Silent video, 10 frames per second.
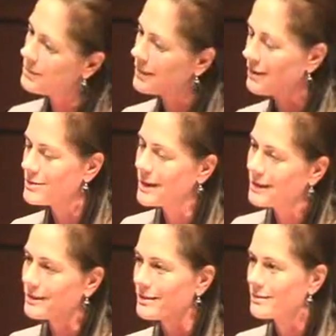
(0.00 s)
They've
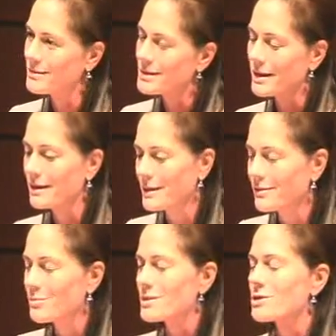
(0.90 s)
taken slightly
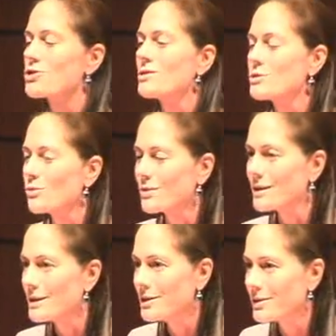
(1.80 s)
different positions over the
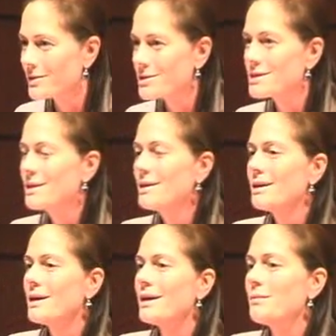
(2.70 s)
years.
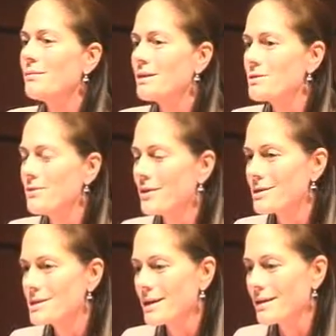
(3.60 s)
It's fair to
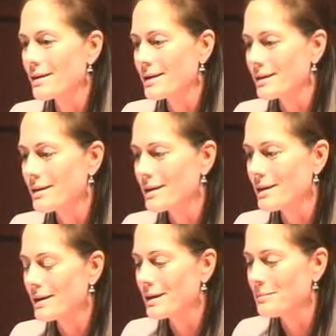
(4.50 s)
say that
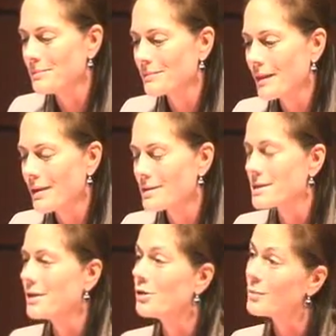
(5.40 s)
that
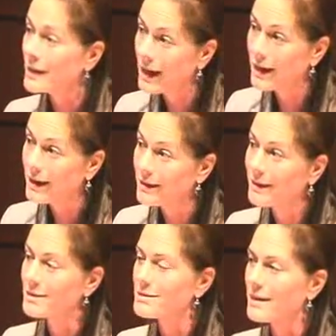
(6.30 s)
Senator
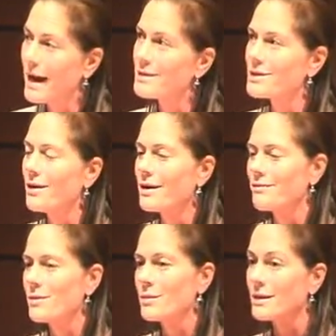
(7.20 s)
McCain has
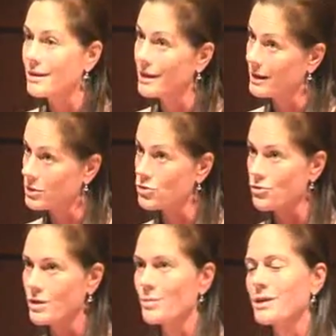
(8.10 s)
gone from an
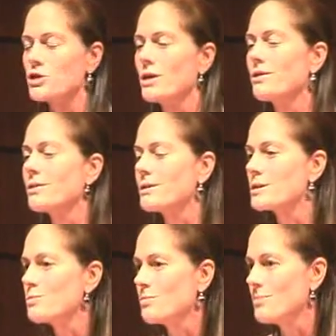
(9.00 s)
extremely
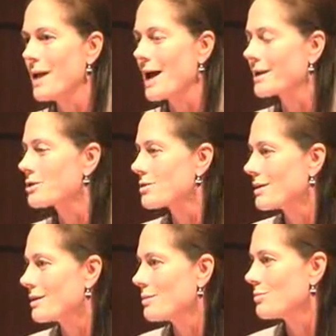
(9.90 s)
generous package
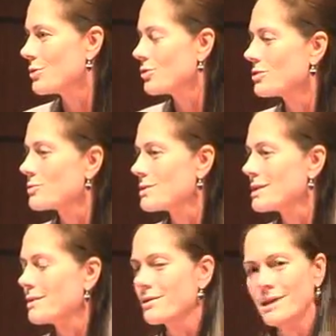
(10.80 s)
that he produced with
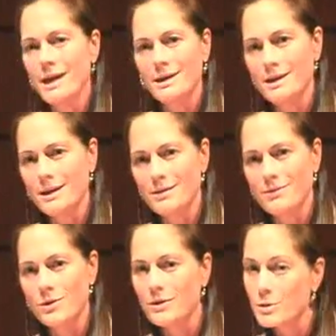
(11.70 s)
Senator Kennedy a
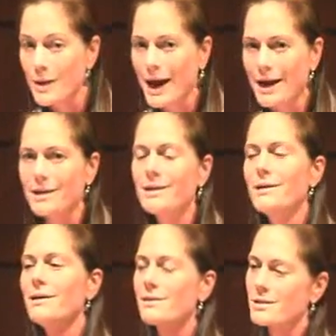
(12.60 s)
few years back
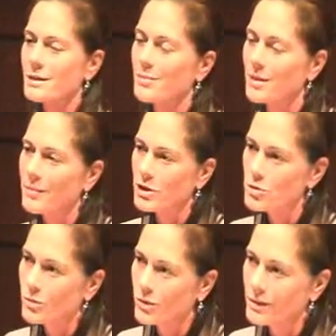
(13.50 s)
to something much
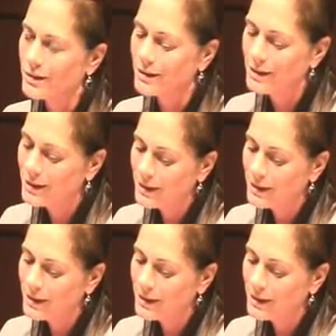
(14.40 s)
more